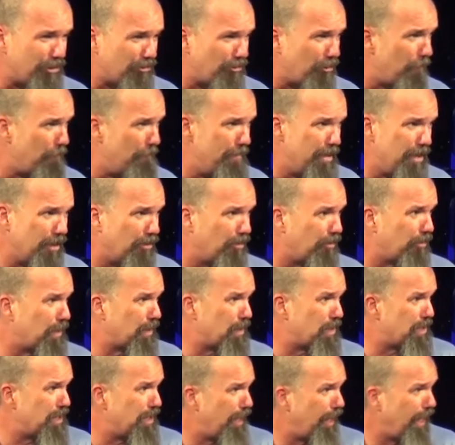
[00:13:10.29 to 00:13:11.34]
saw the
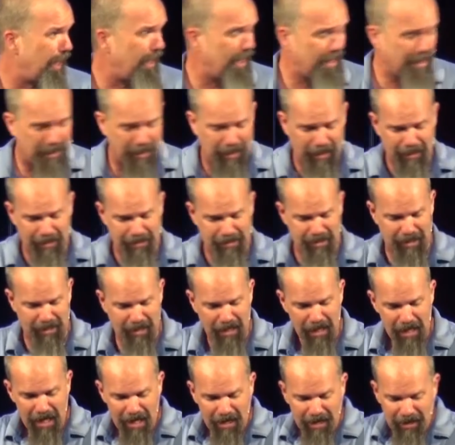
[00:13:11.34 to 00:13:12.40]
miracles and the healings, and
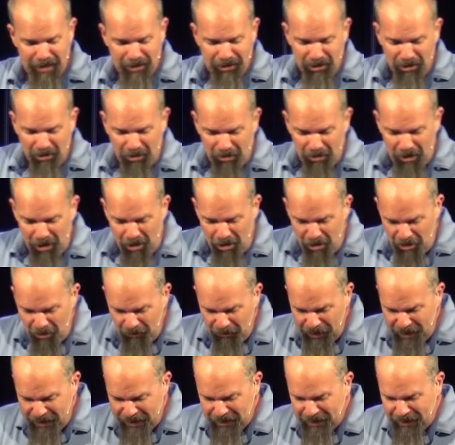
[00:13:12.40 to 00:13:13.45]
they saw all
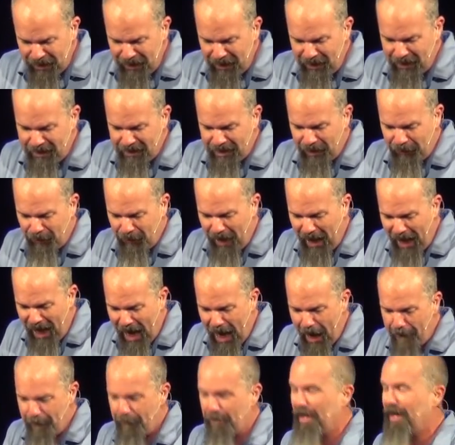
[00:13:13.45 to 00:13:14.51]
these things that would
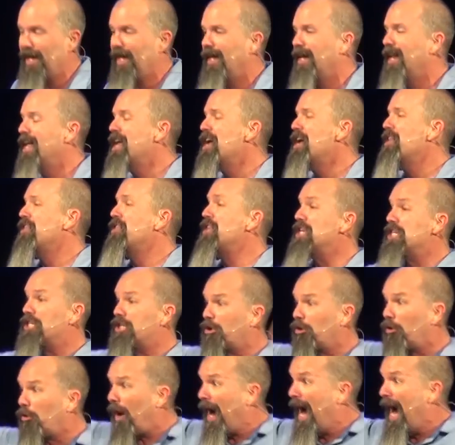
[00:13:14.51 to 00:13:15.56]
happen, and these
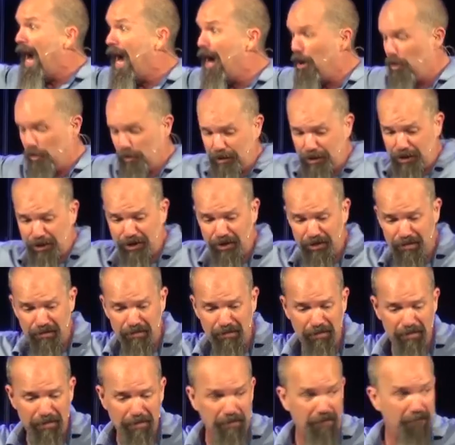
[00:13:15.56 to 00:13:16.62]
crowds.
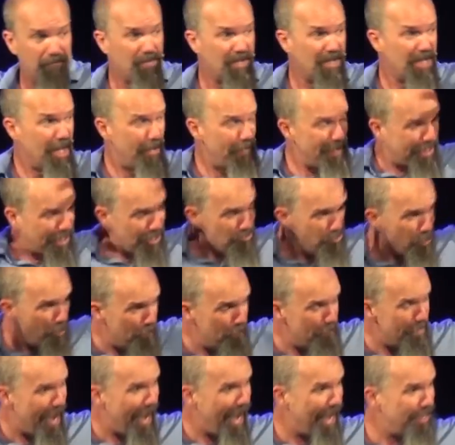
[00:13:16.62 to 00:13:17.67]
I mean, can you
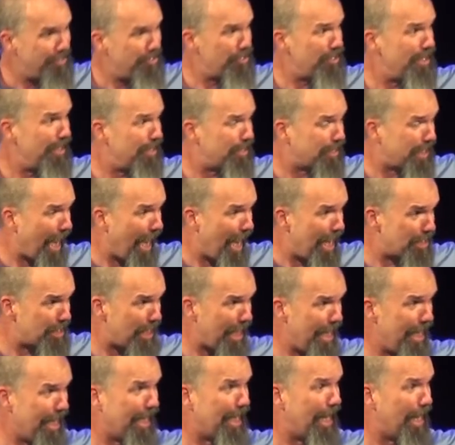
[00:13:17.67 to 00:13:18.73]
imagine these guys
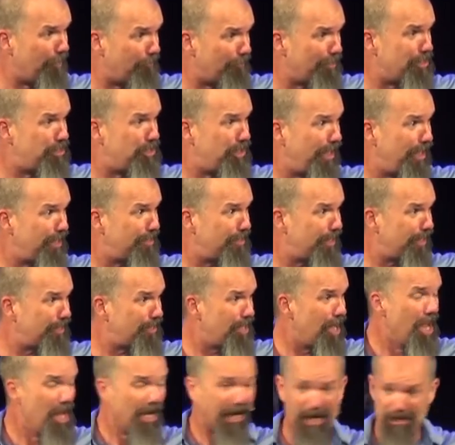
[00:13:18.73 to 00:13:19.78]
hanging out with Jesus?
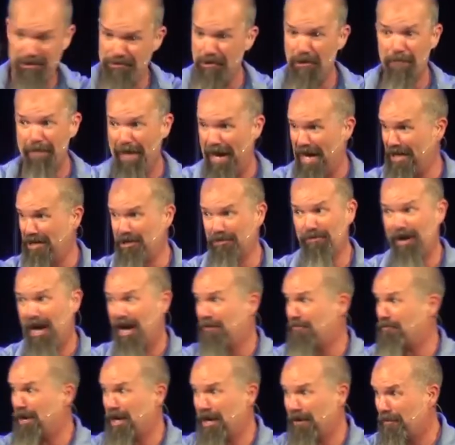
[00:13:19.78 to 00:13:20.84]
Can you imagine
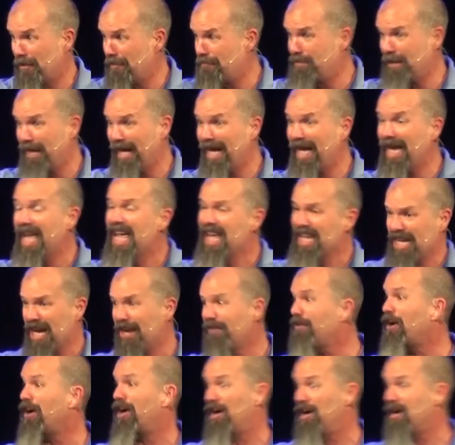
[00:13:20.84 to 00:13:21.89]
how we would be? You
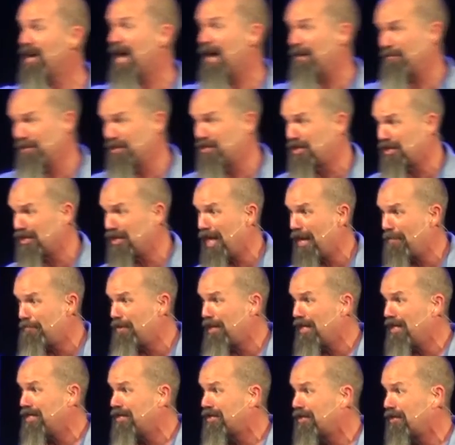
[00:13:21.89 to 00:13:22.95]
ever hung out with
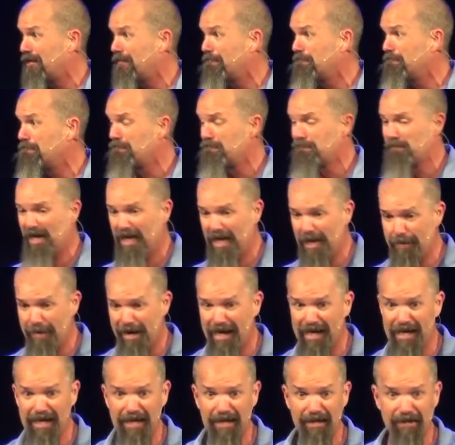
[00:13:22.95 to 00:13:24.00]
celebrities?
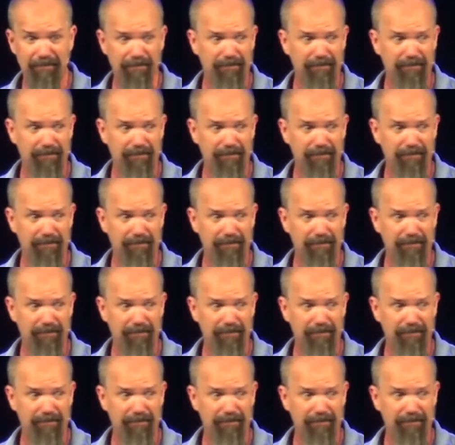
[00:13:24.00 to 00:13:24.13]
Anybody?